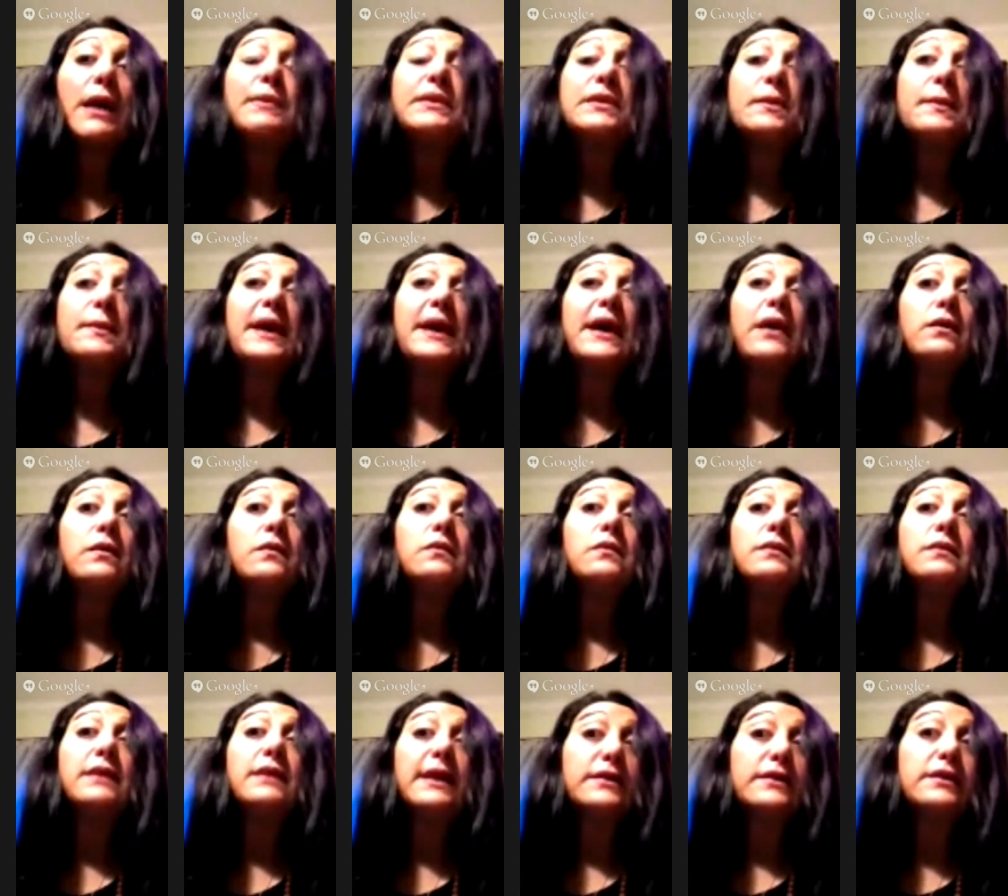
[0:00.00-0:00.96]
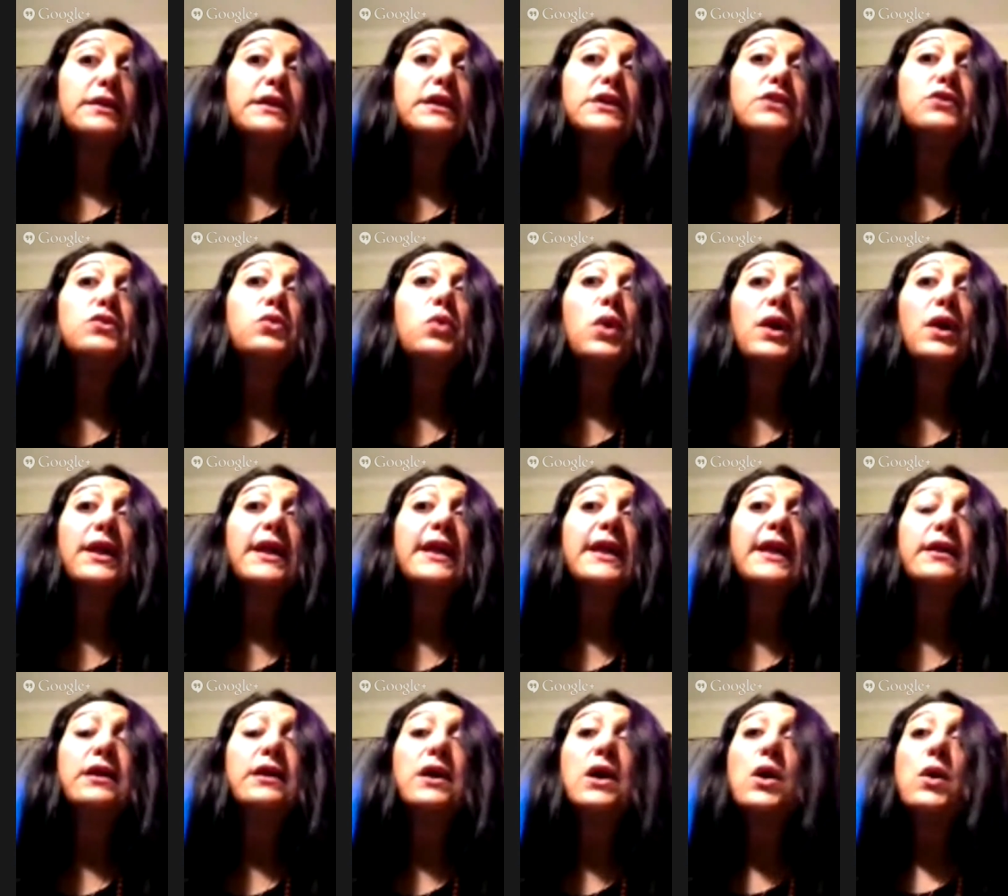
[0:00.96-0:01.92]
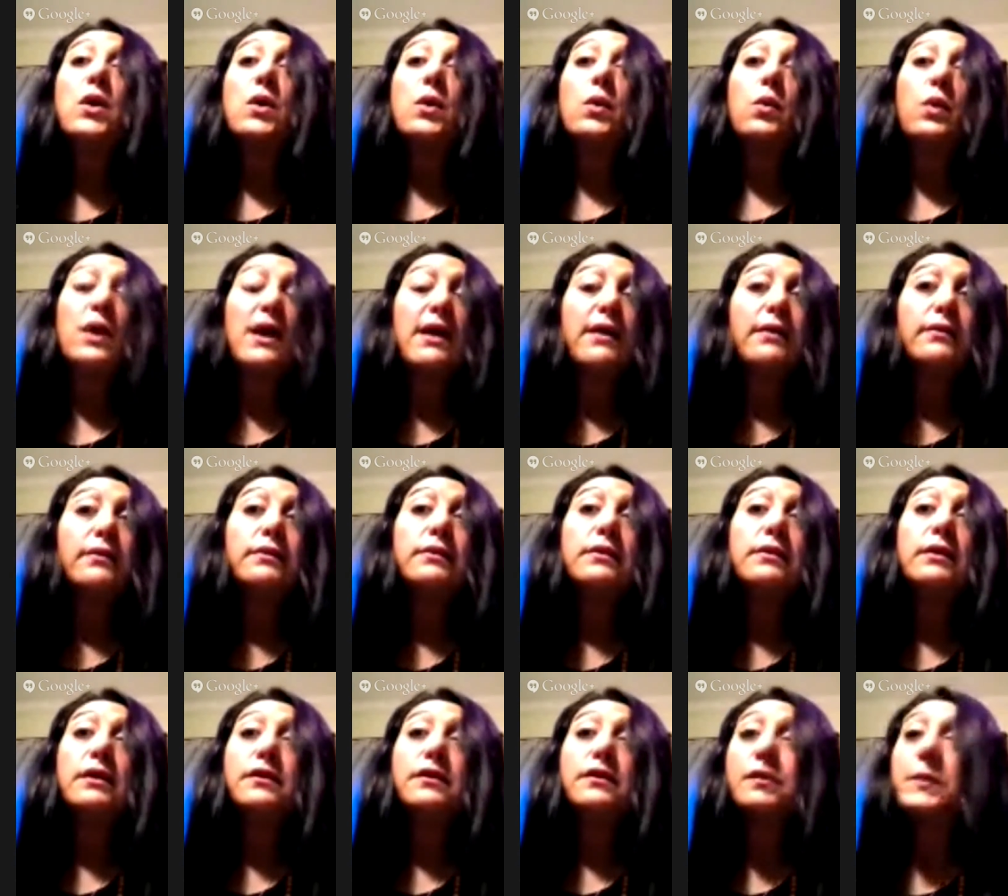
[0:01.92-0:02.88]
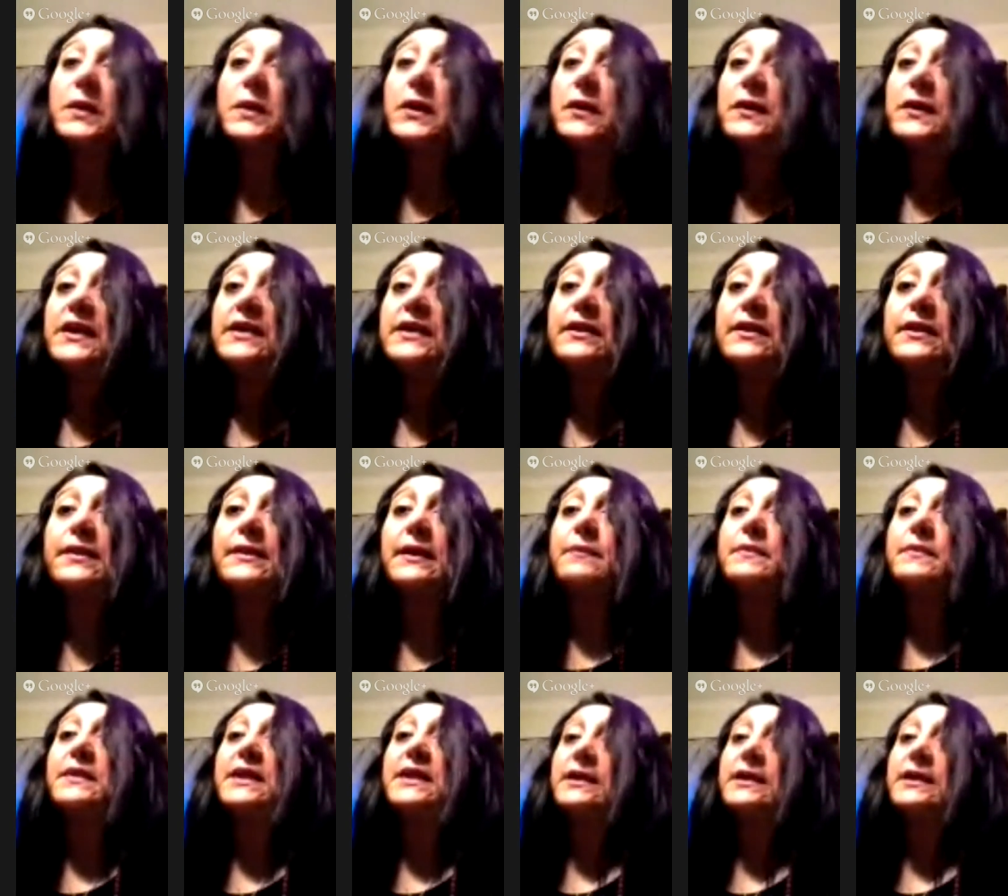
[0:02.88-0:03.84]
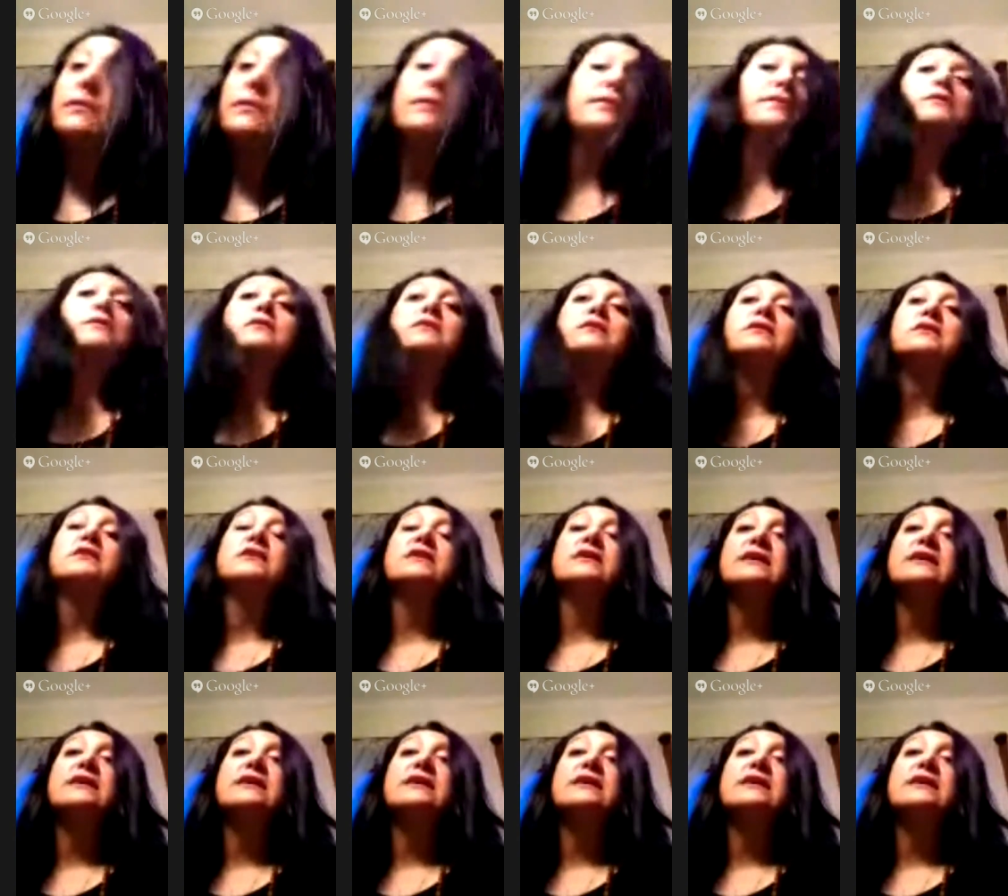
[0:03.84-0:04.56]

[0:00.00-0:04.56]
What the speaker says: So I was about 19, 20 when a spirit stepped in